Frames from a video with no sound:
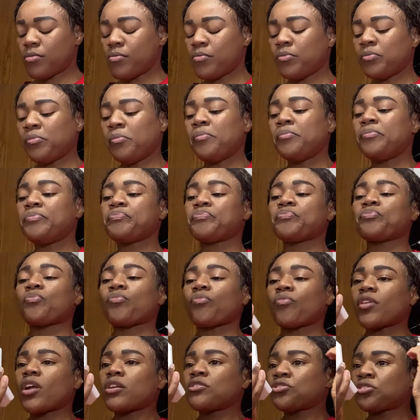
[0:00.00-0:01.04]
She used to
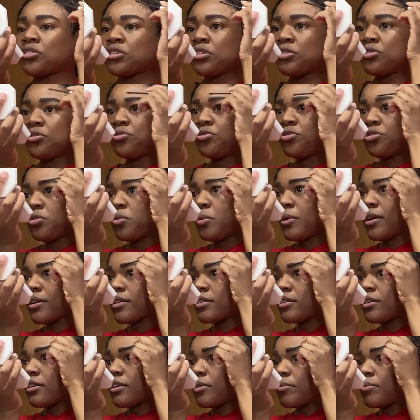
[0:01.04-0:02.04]
work there, but they did